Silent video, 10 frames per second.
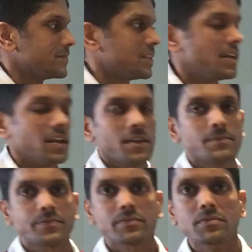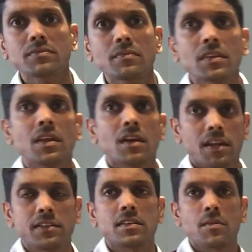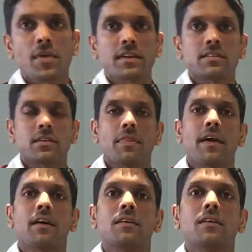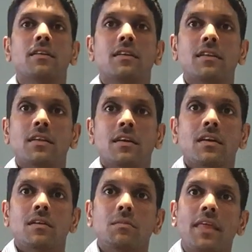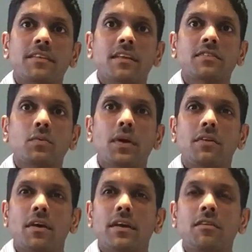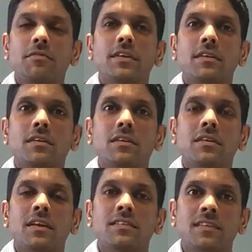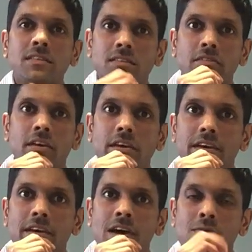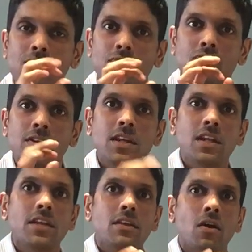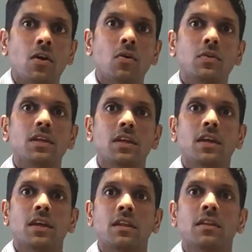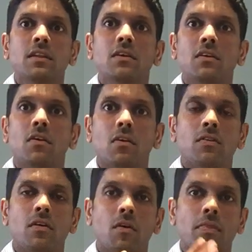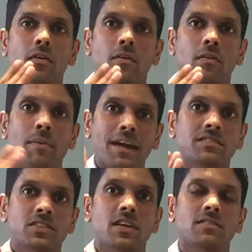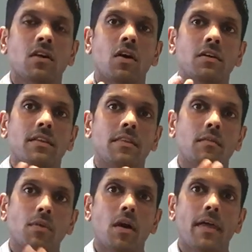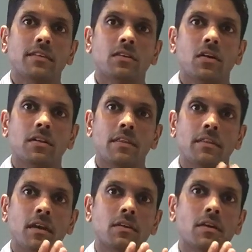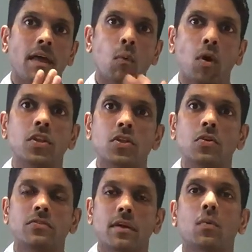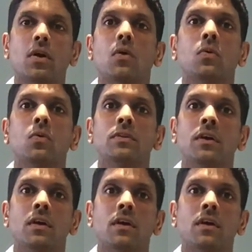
Nearly. I need to keep practicing on that. But that's the way, right? Hopefully you get a sense of it. Really honing in on the passage that's hard, and then the bar that's hard, and then like that one note, that one chord